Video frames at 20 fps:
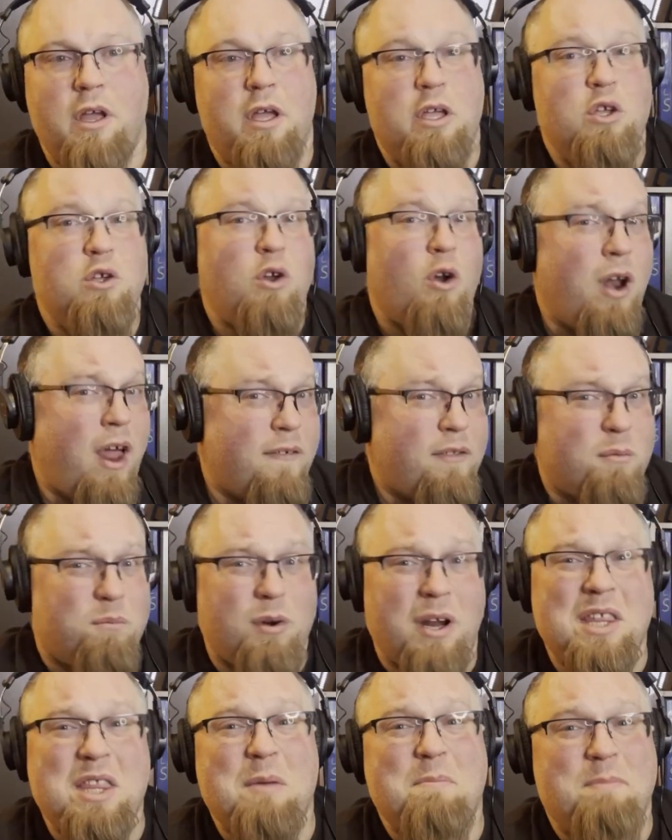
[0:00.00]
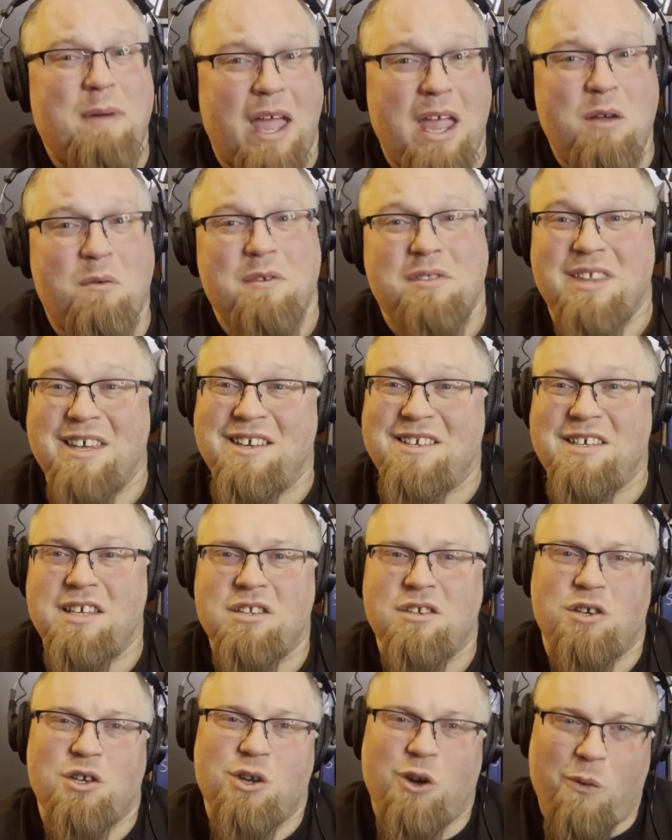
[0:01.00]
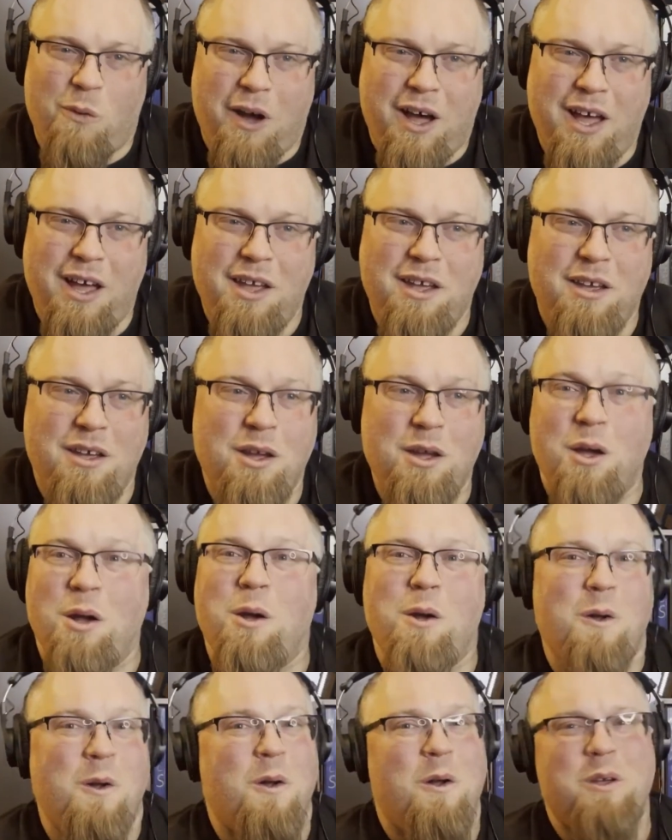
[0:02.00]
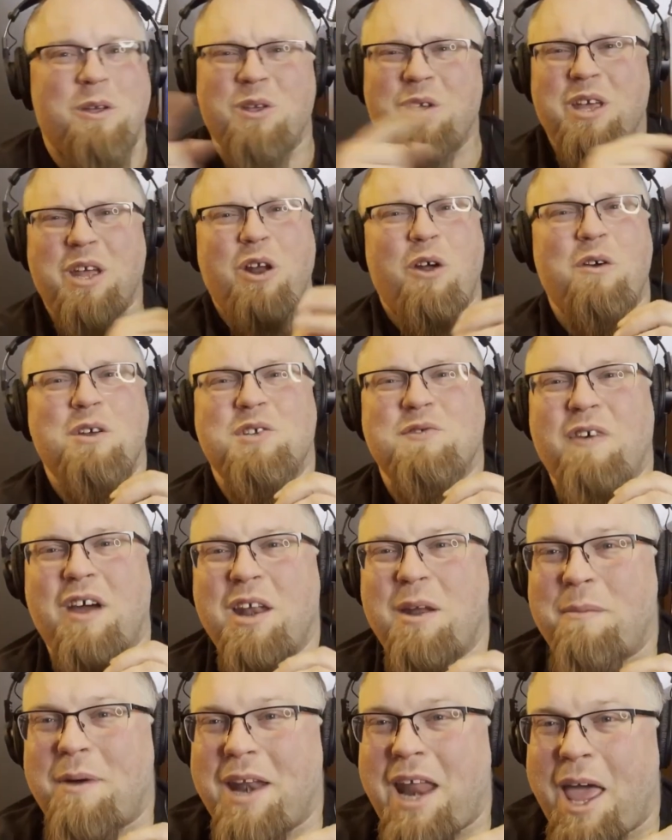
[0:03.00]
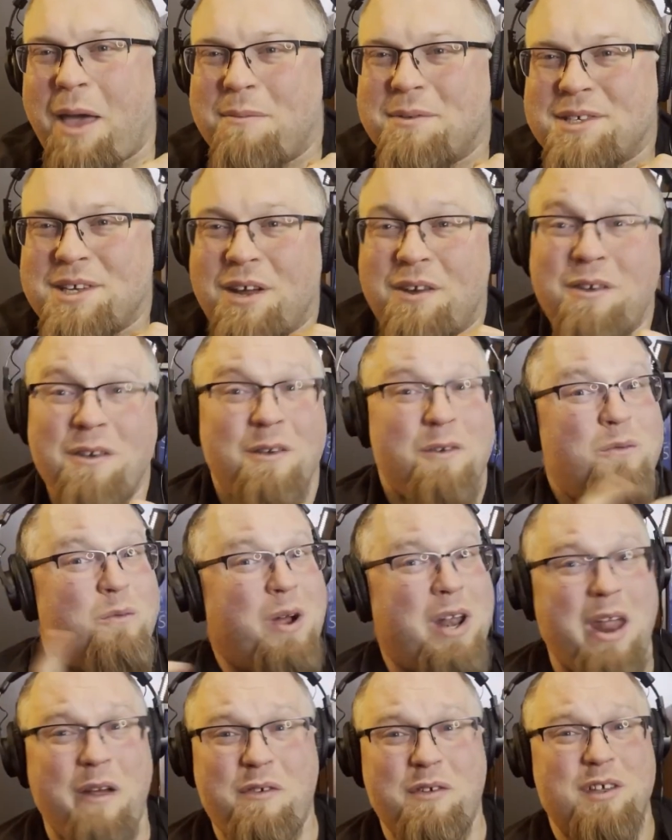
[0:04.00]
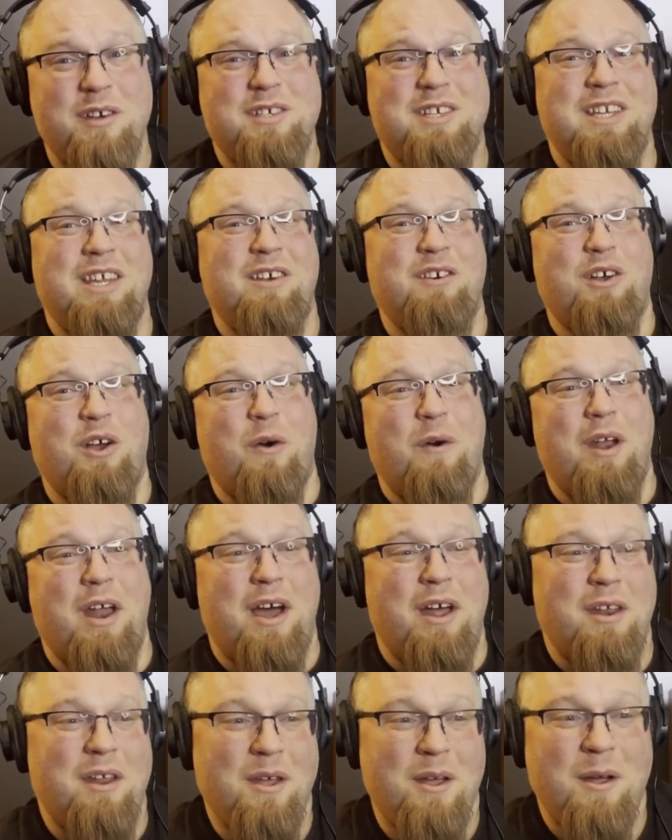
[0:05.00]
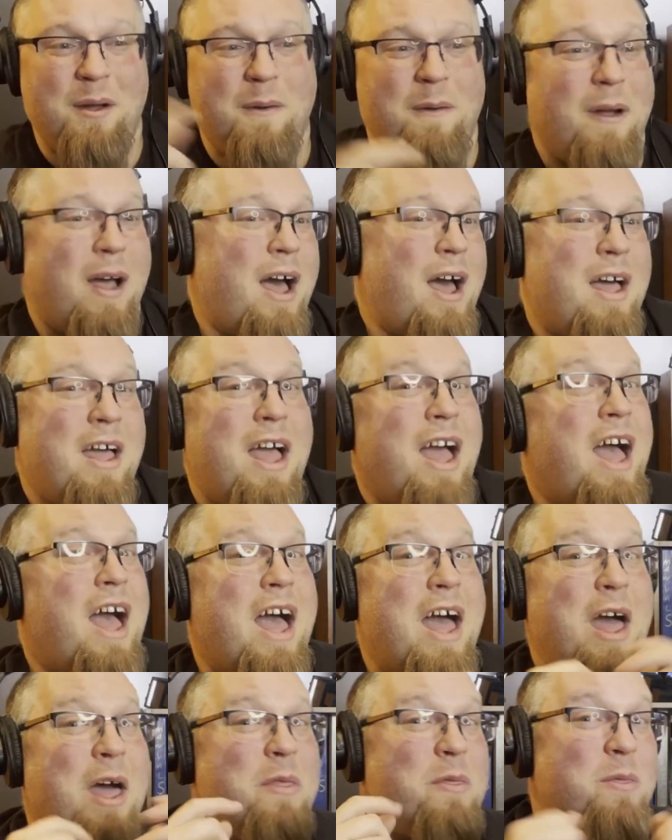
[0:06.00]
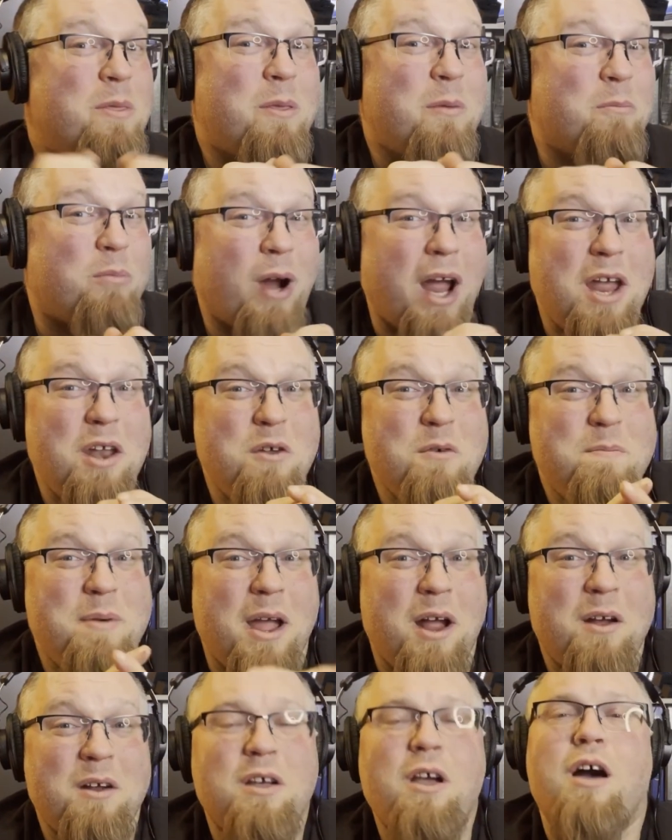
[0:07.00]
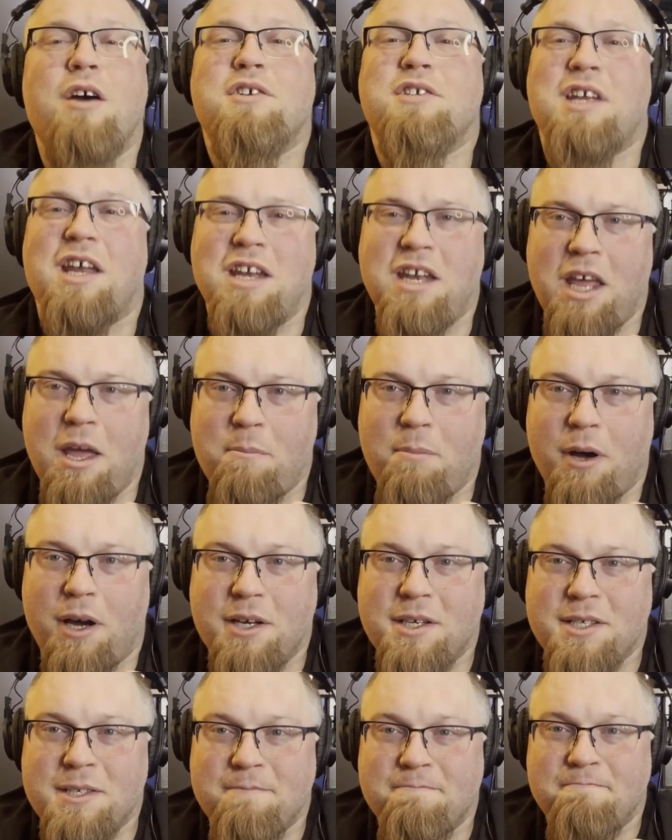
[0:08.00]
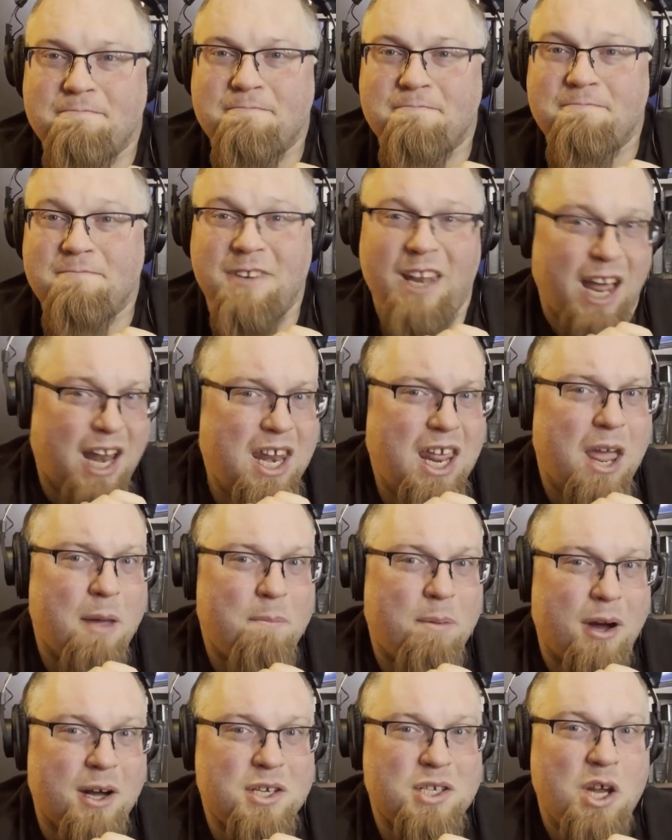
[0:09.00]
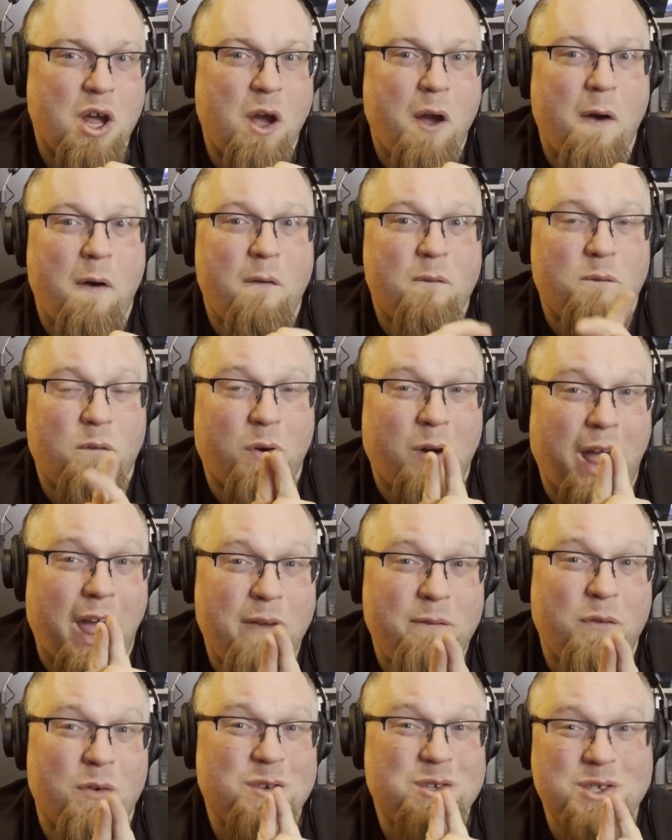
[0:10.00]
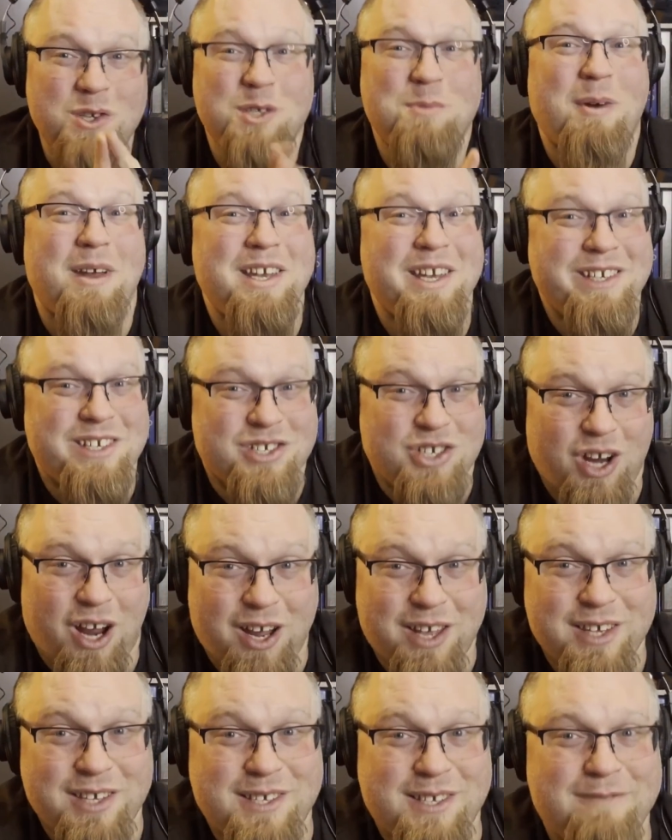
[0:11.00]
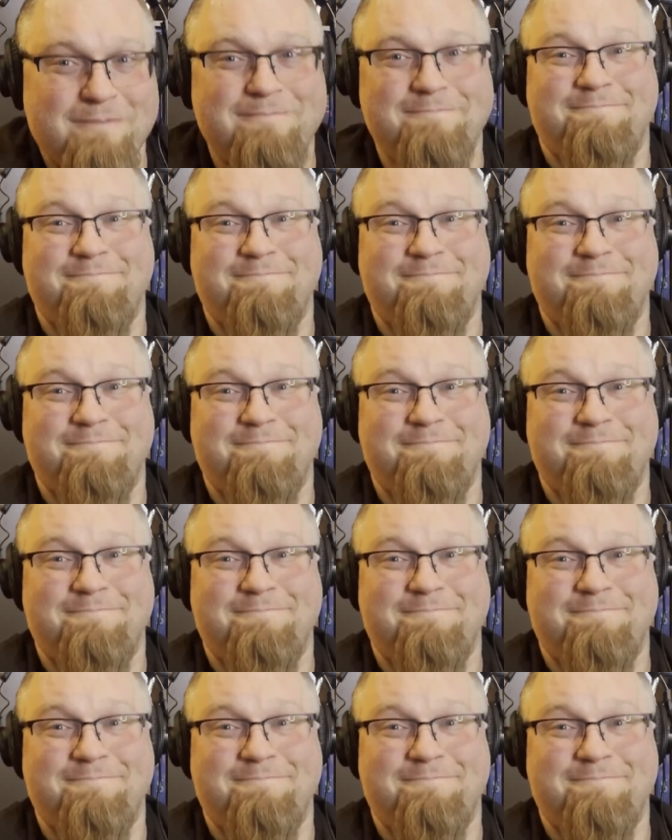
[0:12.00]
you don't have to break the bank with these either. You know why? You can always find them on Amazon whenever there's a deal going on. The brand new pair costs $98. $98 for headphones used by disc jockeys.